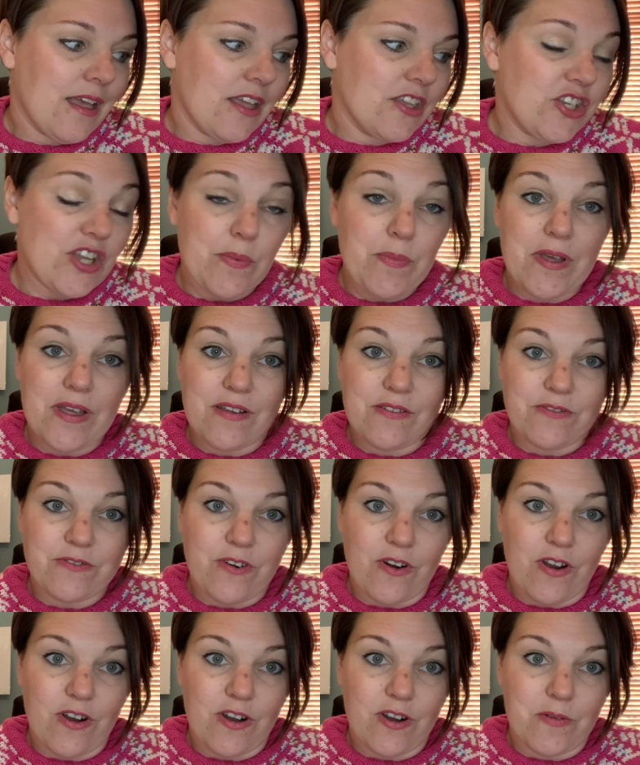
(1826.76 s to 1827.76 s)
Gemma
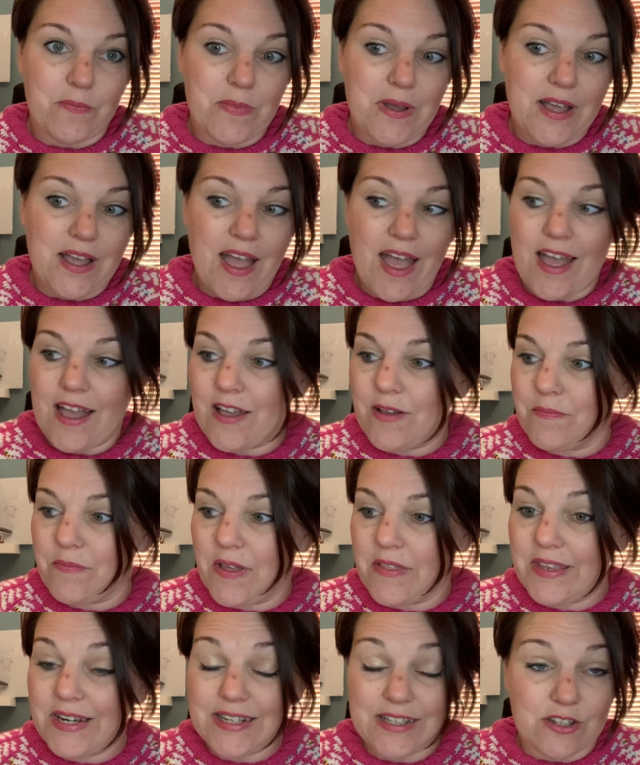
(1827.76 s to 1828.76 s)
from the
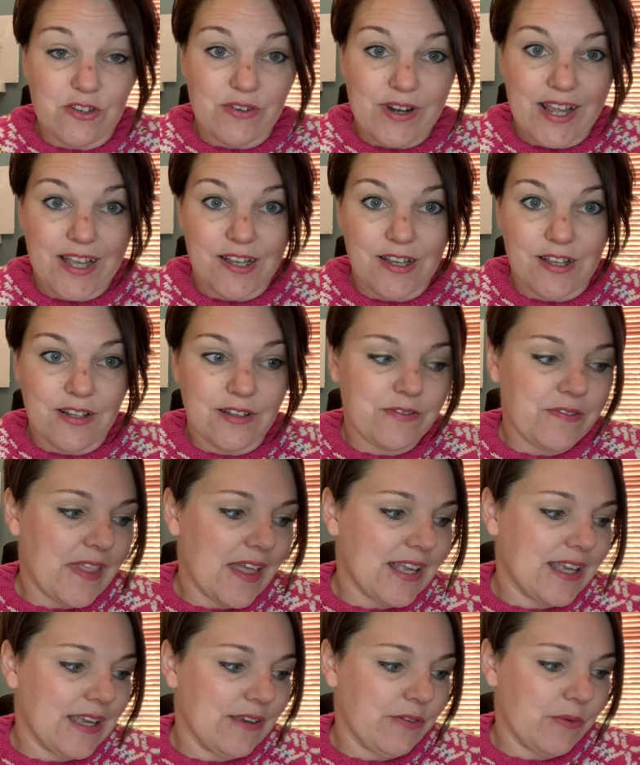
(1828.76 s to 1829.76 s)
Little Grey Girl for
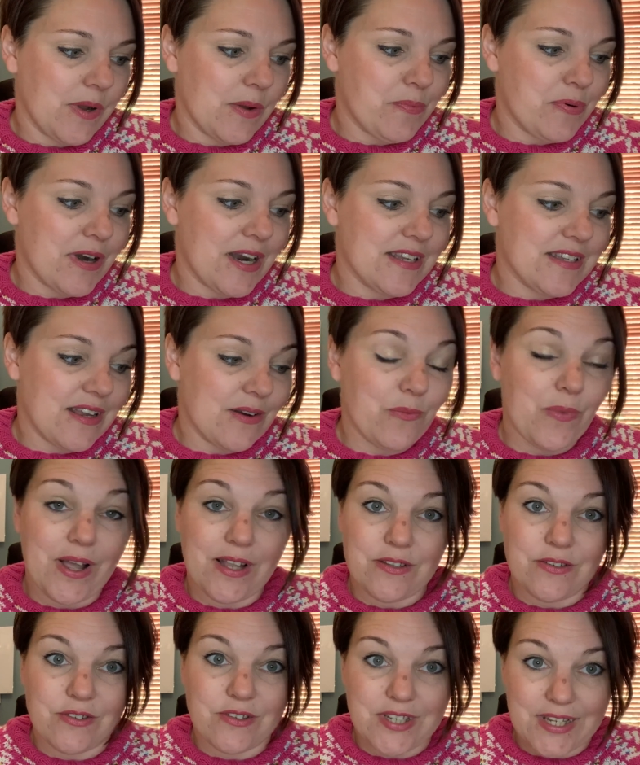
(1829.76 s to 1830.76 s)
that giveaway prize, and well
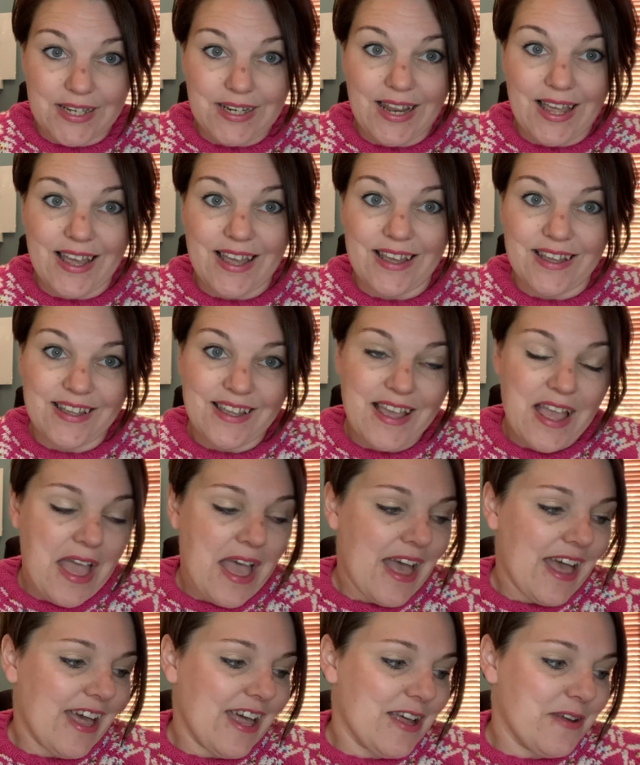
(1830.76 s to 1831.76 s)
done to Claire
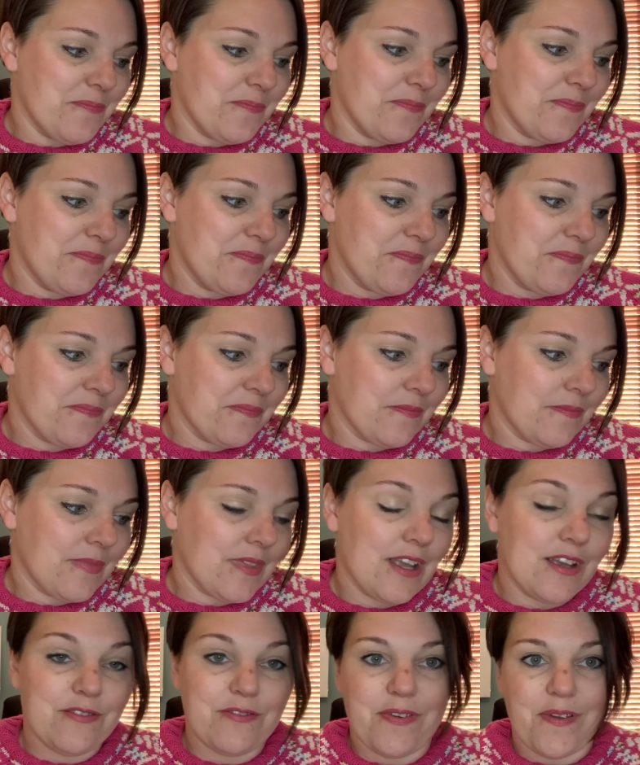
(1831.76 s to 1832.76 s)

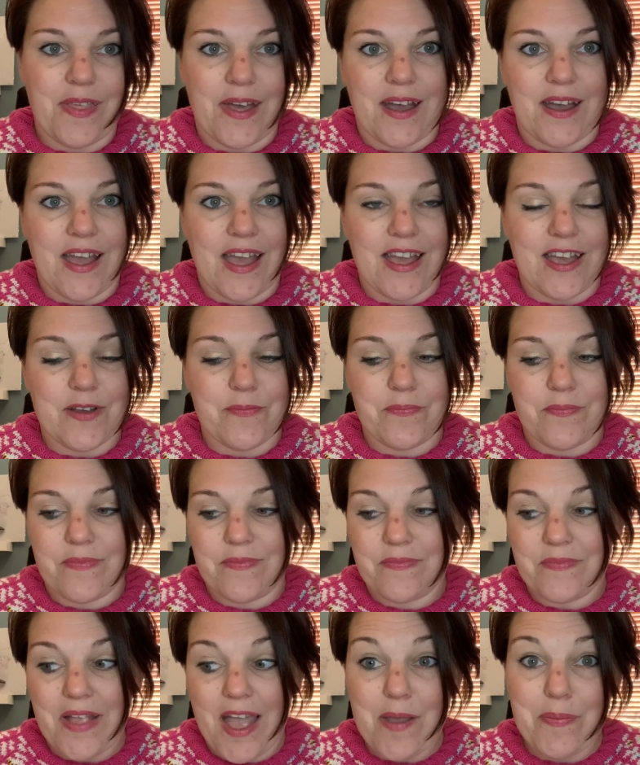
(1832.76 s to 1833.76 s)
for that
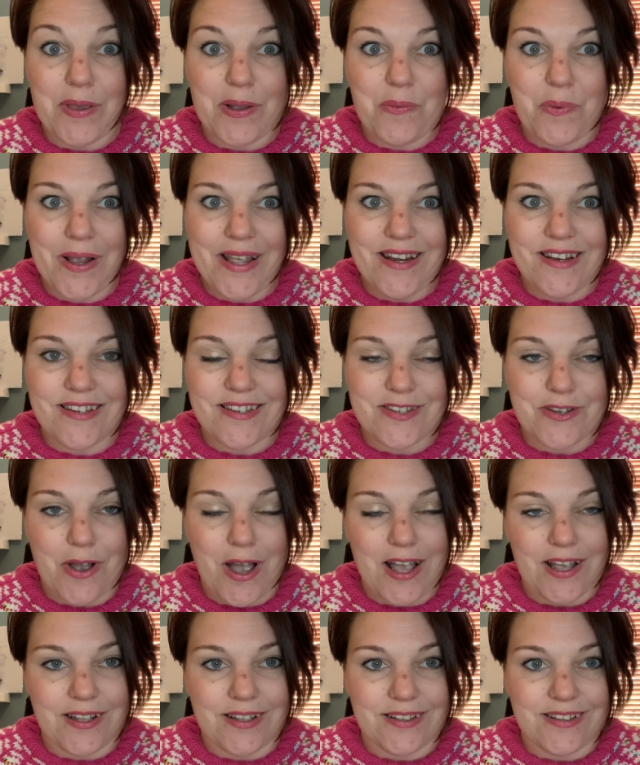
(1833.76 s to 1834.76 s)
epic win. So
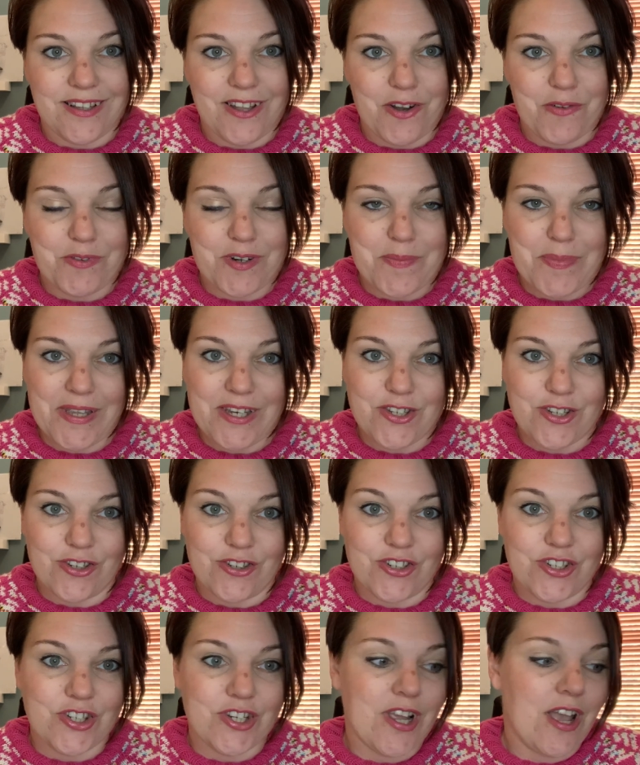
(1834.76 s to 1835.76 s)
I'll hopefully be in
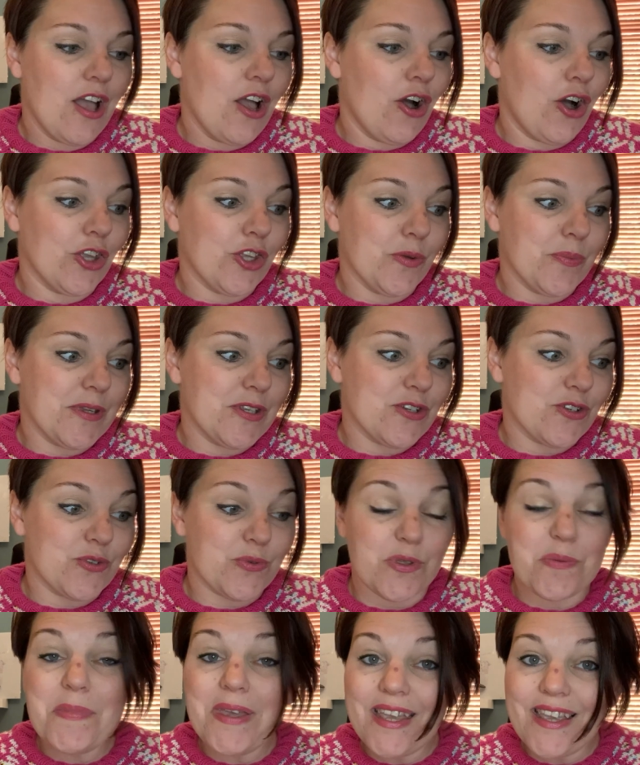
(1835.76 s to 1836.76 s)
touch, or you'll be in touch
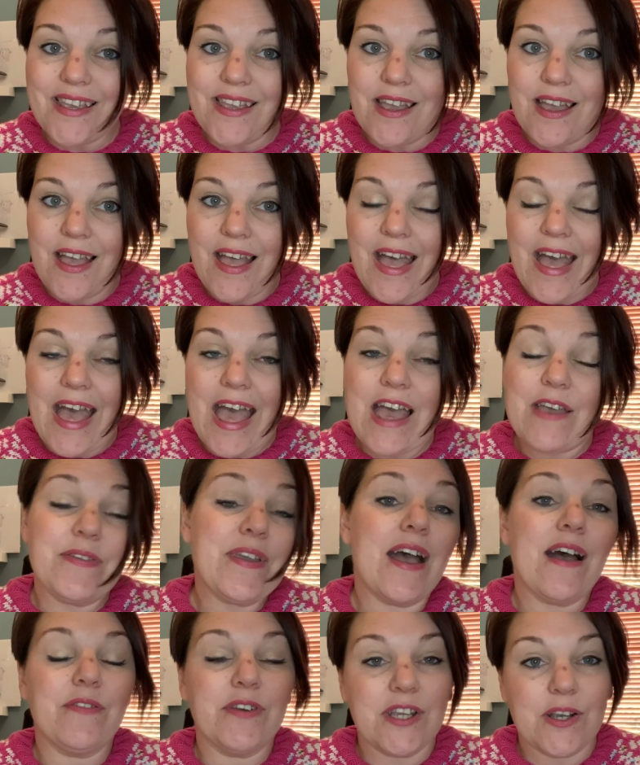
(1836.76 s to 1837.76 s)
with me. If you
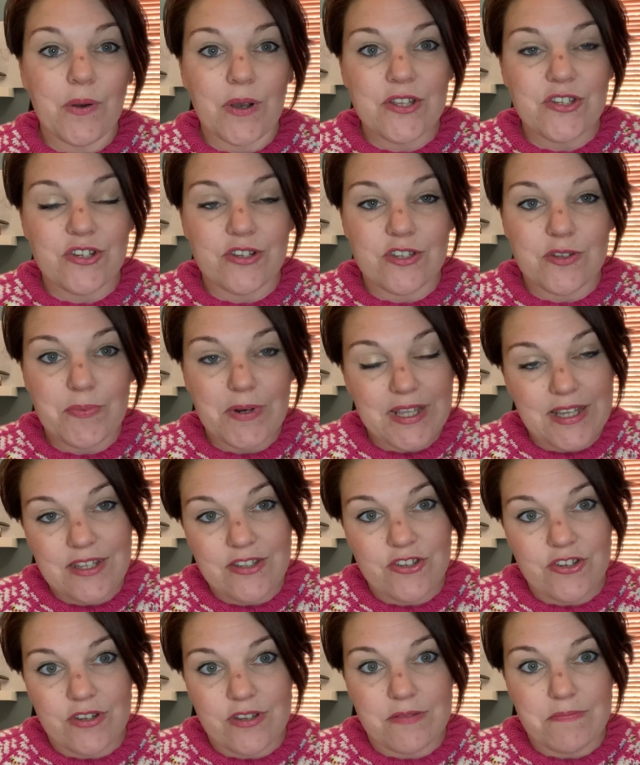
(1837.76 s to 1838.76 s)
have any questions, please
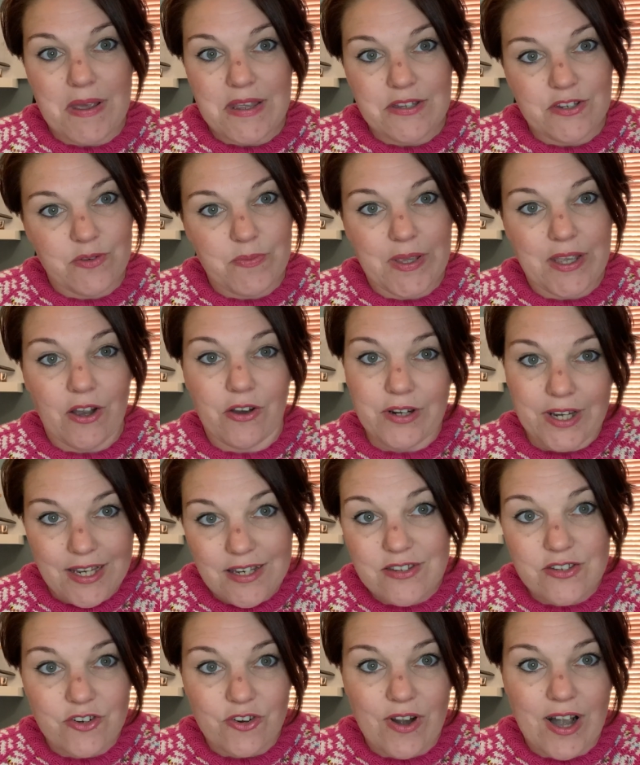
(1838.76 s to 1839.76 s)
just message me on
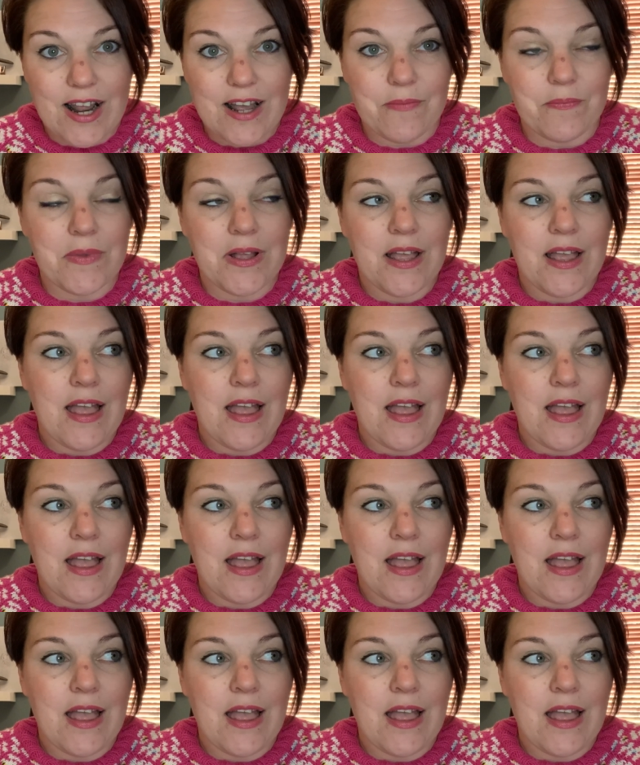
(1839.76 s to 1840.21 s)
Instagram.